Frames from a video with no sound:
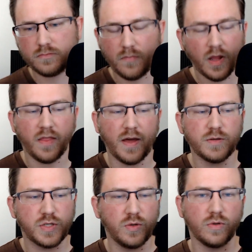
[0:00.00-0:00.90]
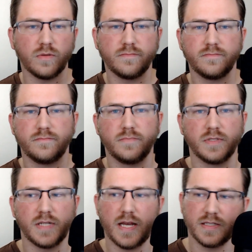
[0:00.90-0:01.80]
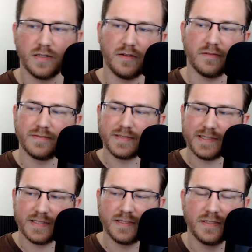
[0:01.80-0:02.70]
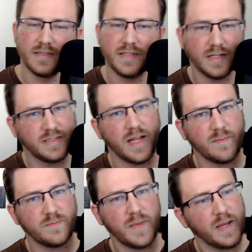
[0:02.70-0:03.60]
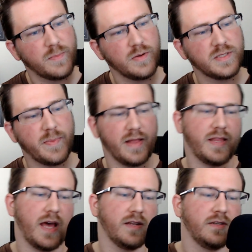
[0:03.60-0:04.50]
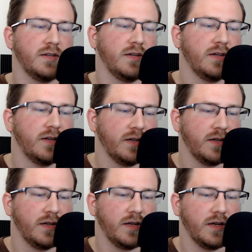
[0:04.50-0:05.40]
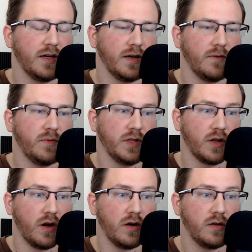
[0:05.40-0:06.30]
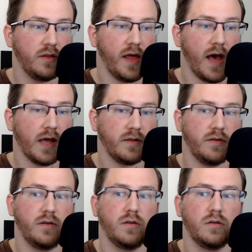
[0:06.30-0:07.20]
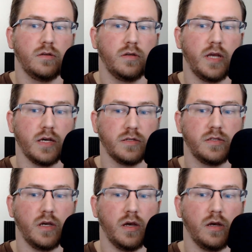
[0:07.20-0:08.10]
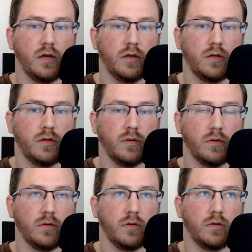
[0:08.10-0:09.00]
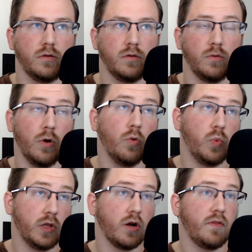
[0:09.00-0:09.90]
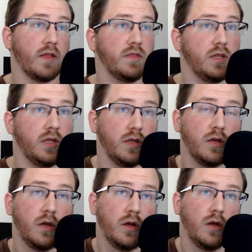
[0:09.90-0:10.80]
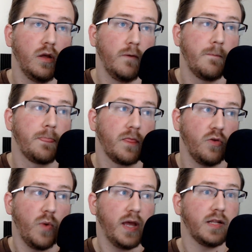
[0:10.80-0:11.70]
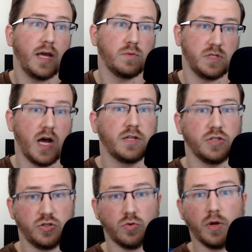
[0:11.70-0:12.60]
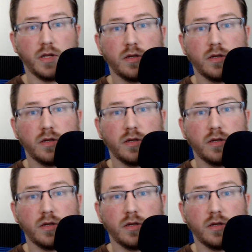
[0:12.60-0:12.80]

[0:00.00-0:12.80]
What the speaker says: That was cool. It was a nice little... I'll stop making posts about that. We learned that Kelsa... Well, we learned that the Wei clan was not destroyed.